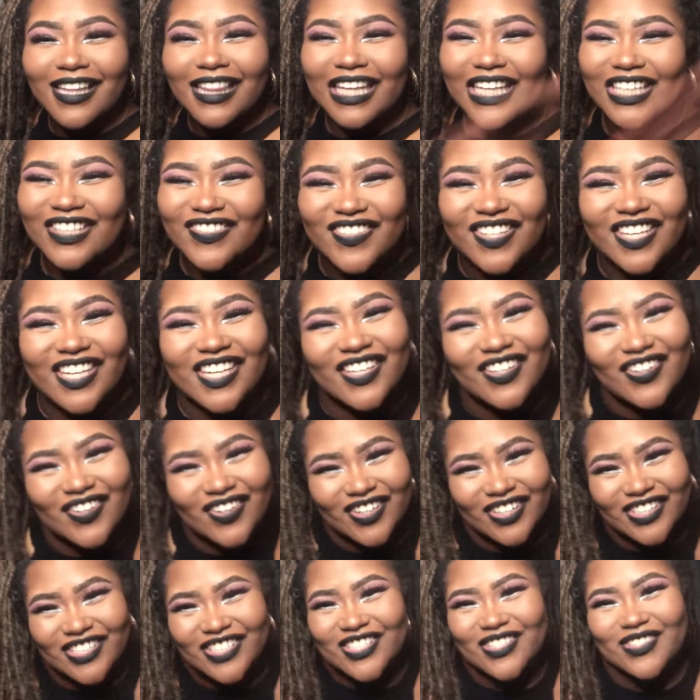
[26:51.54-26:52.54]
thanks for getting
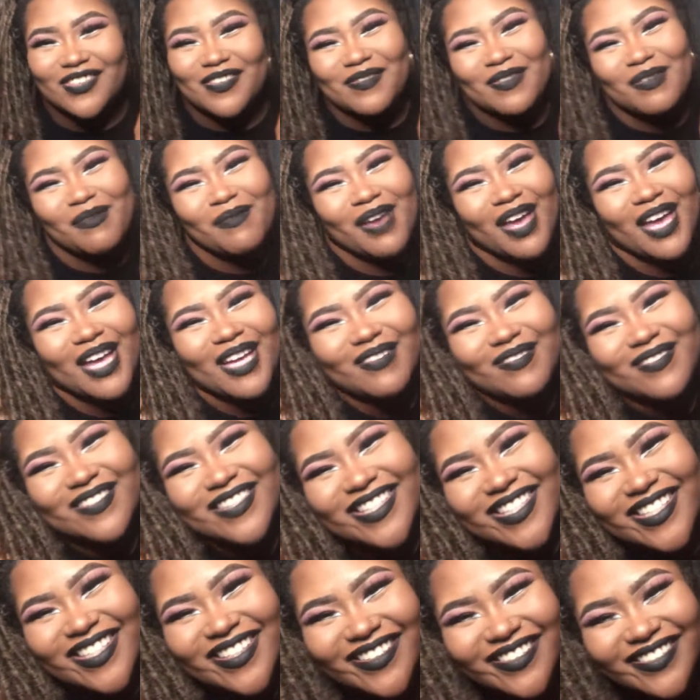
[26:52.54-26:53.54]
gorgeous with me, babe.
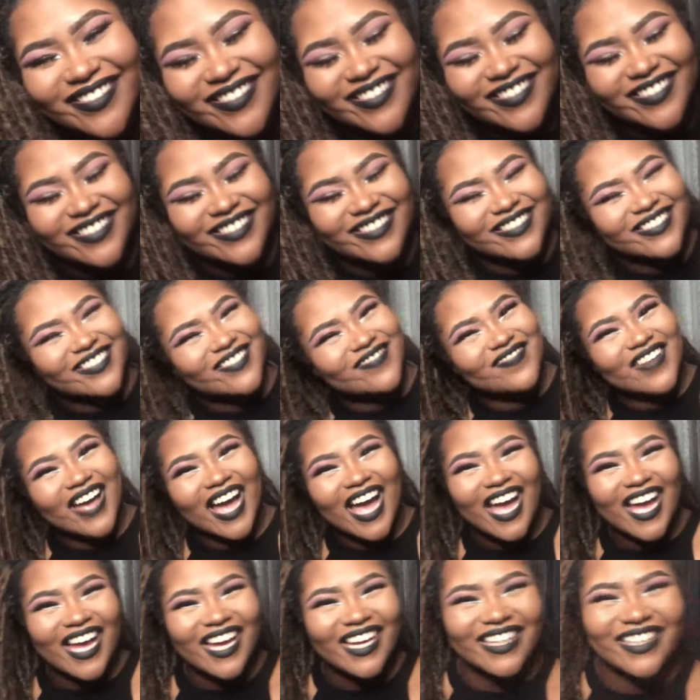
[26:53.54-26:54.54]
So
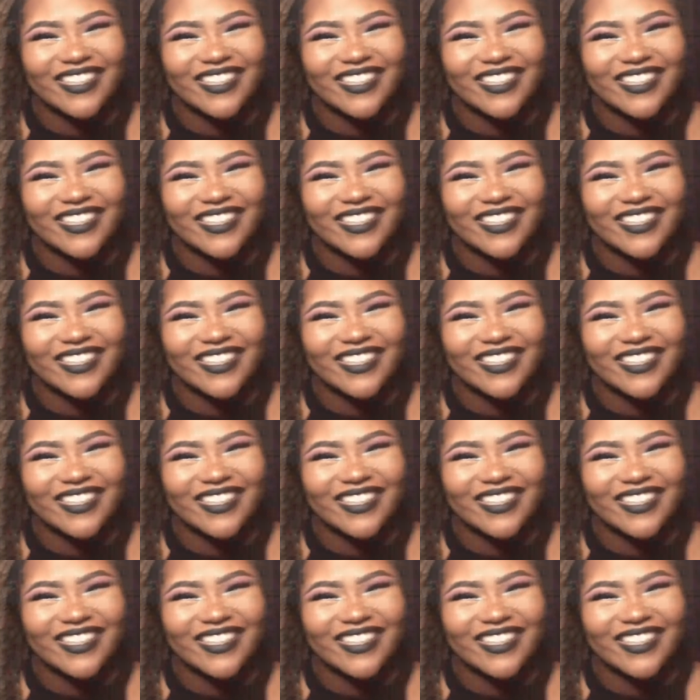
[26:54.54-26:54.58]
bye.